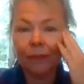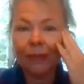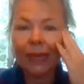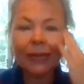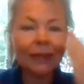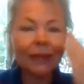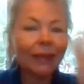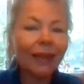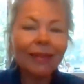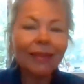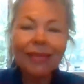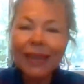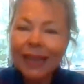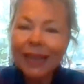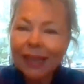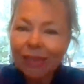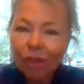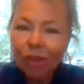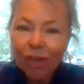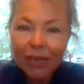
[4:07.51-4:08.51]
And then
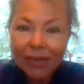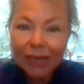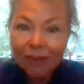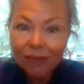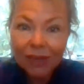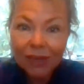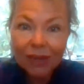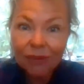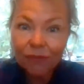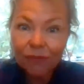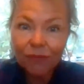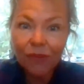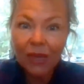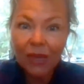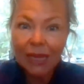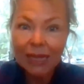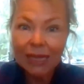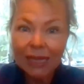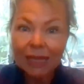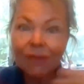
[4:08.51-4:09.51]
I thought,
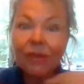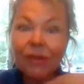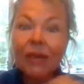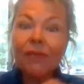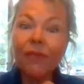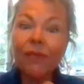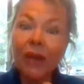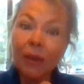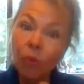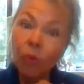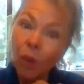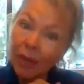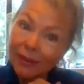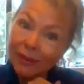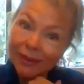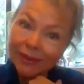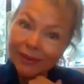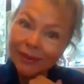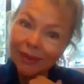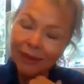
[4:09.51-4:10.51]
even if I
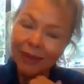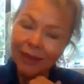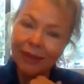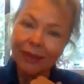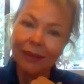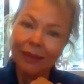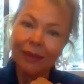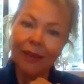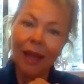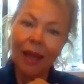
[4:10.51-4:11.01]
was dying,